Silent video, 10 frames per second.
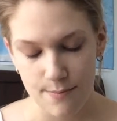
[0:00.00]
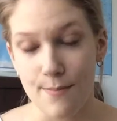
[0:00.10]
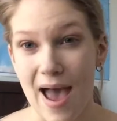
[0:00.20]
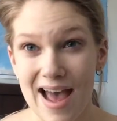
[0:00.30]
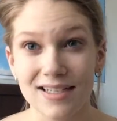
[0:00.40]

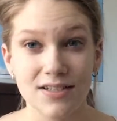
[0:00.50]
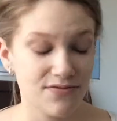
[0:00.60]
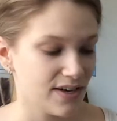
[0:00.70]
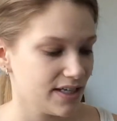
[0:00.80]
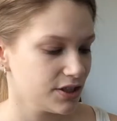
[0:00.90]
matte
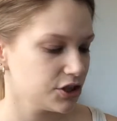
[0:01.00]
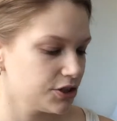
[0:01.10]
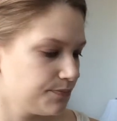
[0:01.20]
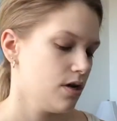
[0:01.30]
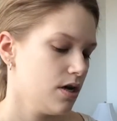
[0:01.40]

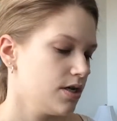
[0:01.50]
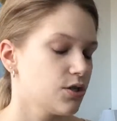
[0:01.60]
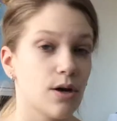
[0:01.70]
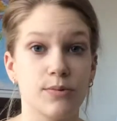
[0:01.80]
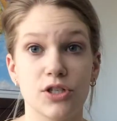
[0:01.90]
finish.
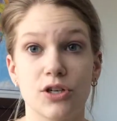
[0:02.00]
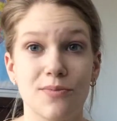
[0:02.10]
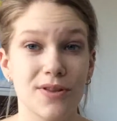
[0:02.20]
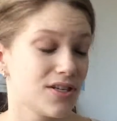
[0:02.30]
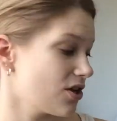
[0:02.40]
So I'm just going
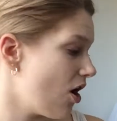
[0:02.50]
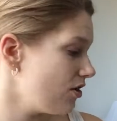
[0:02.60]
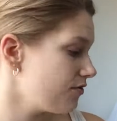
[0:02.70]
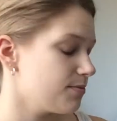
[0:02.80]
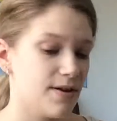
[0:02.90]
to put this
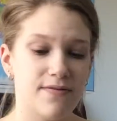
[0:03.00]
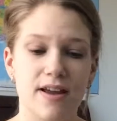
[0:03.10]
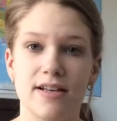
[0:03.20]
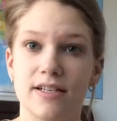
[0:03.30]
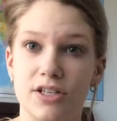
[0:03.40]
all over my
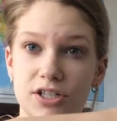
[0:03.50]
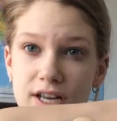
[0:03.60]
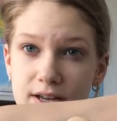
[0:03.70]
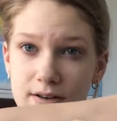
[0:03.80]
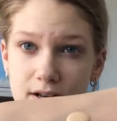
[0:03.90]
face. I just
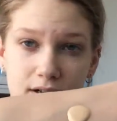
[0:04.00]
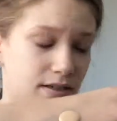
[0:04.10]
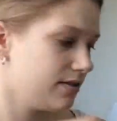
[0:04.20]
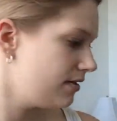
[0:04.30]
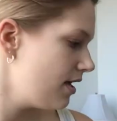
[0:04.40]
get
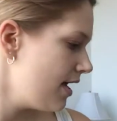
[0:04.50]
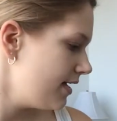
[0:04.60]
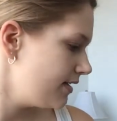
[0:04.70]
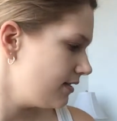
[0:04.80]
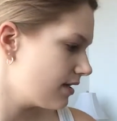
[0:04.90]

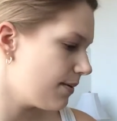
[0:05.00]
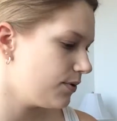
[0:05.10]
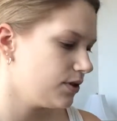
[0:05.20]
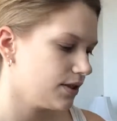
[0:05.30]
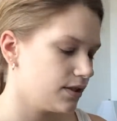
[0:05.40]

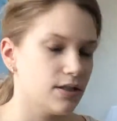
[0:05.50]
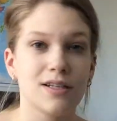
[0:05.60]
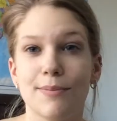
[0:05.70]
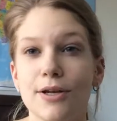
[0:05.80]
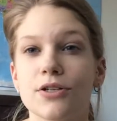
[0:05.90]

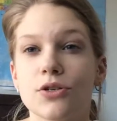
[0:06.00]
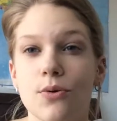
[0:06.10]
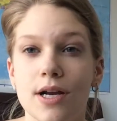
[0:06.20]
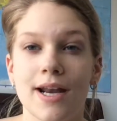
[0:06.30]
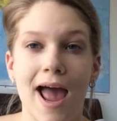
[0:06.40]
about a
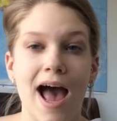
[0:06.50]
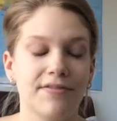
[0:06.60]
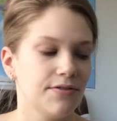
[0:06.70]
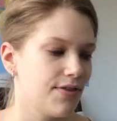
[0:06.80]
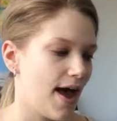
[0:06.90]
squirt and a
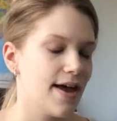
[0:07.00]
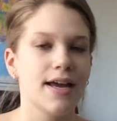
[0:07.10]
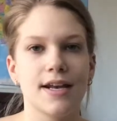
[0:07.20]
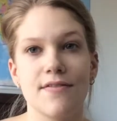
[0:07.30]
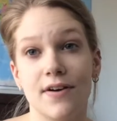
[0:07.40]
half of that,
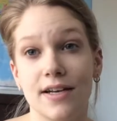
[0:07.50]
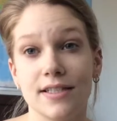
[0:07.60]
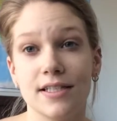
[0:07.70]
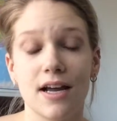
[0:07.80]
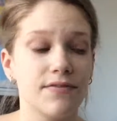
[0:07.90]
and I find
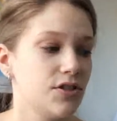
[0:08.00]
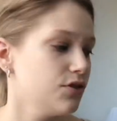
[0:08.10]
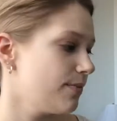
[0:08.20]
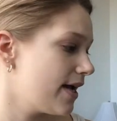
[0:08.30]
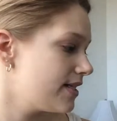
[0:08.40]
it's enough to
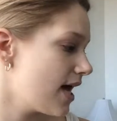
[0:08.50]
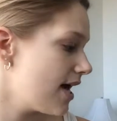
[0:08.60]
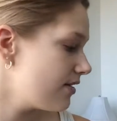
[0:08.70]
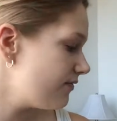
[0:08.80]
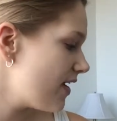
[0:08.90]
do my
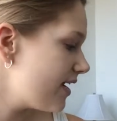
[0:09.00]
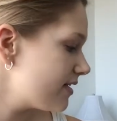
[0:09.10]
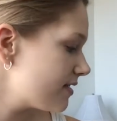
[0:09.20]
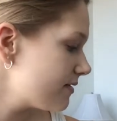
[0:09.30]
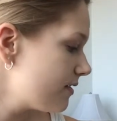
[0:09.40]
entire
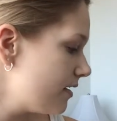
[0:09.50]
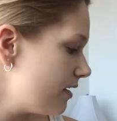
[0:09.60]
face.